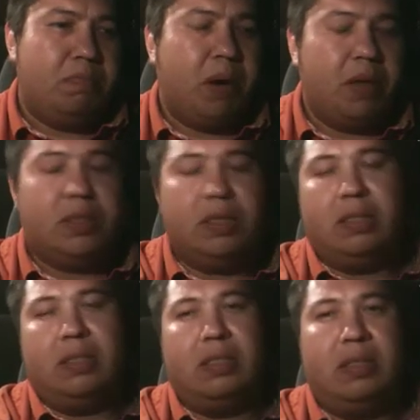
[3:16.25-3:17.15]
partially
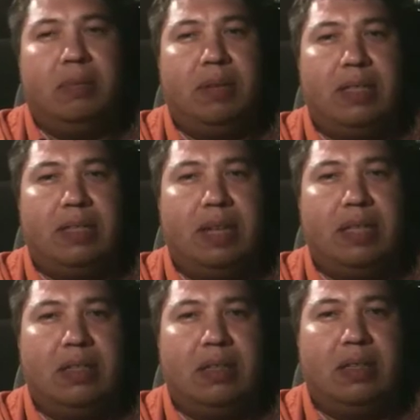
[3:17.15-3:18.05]
to some
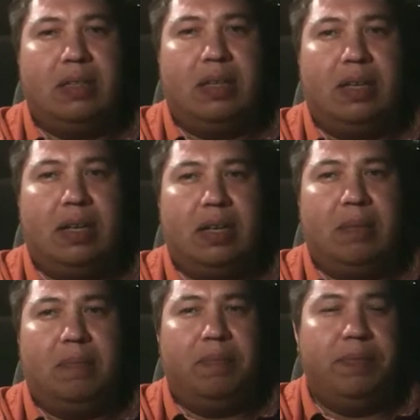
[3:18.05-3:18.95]
extent to the